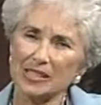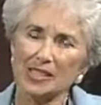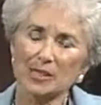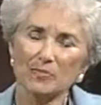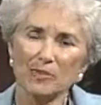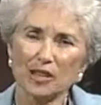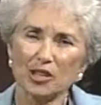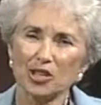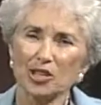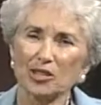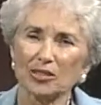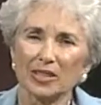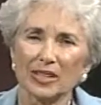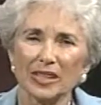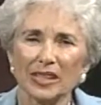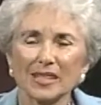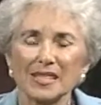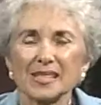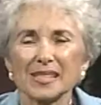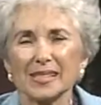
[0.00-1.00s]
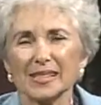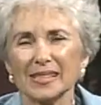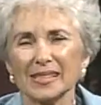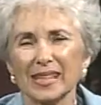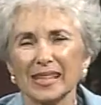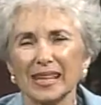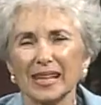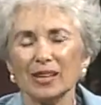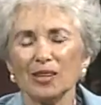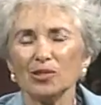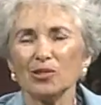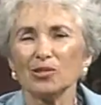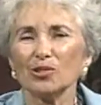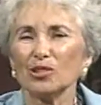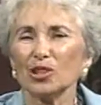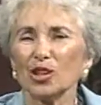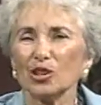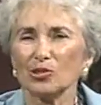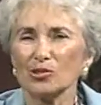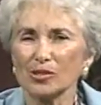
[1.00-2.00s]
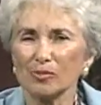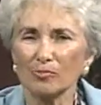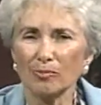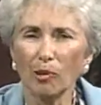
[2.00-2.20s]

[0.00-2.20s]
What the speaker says: special guest today who knows